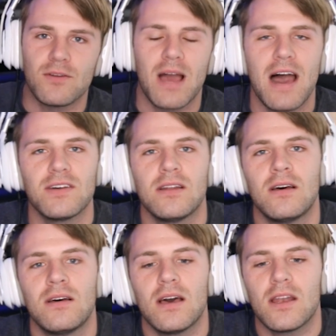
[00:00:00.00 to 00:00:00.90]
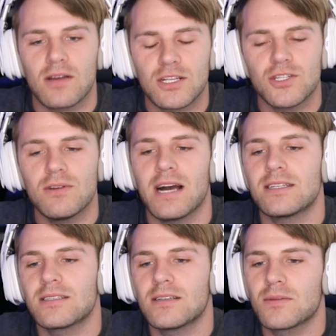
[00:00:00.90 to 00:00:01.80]
haven't, and I'll catch you
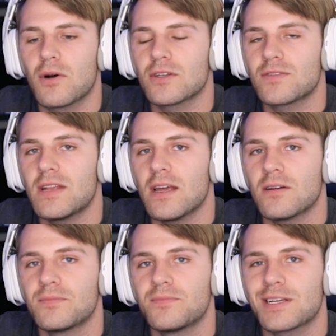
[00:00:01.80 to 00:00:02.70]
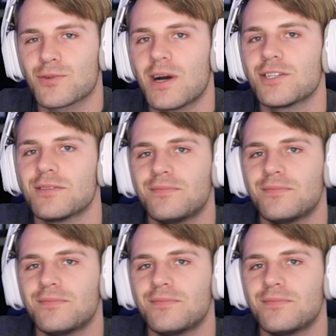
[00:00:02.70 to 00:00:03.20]
guys in tomorrow's video. Thanks for watching.